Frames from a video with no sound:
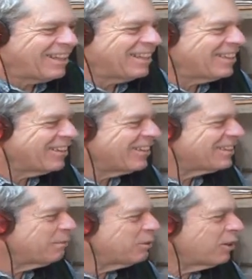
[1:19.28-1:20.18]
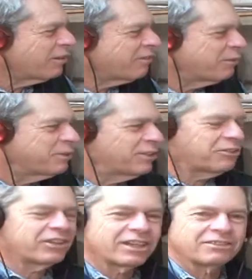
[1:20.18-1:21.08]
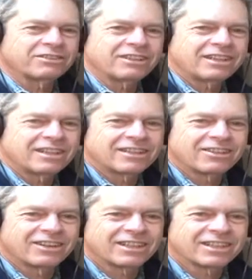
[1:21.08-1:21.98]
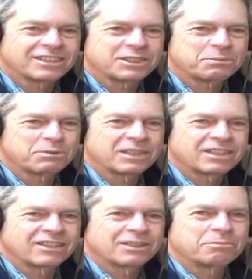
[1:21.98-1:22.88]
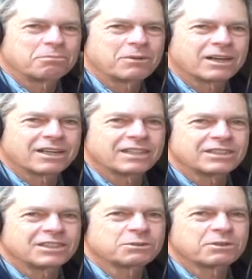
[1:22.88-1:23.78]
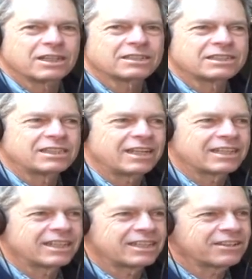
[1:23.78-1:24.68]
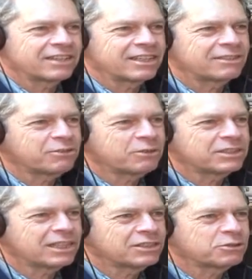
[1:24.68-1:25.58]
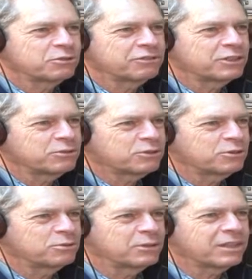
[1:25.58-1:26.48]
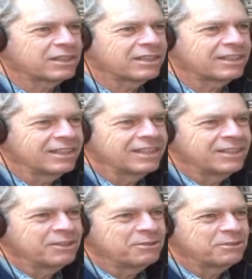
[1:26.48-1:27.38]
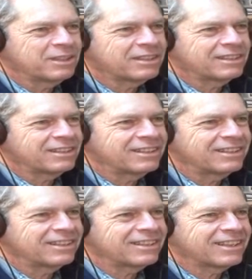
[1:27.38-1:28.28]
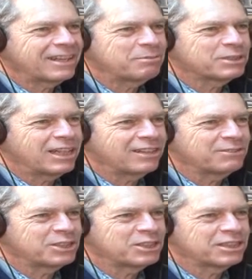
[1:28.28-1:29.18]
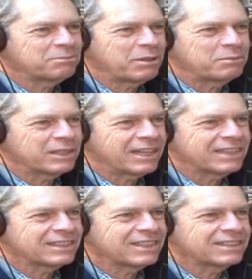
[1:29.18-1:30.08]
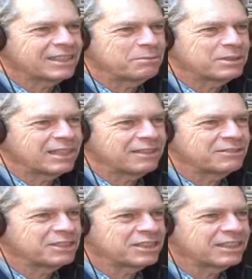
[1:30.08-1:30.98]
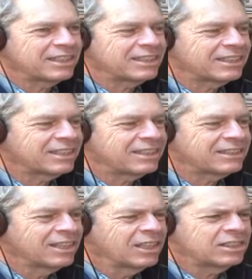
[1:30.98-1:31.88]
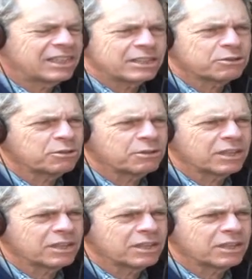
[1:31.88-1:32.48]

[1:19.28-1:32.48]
Here at WRFR, we don't think of our audience as being our market, since we're not selling anything. And of course, that's true for you too with cable television, public access cable television in any case. Is that true or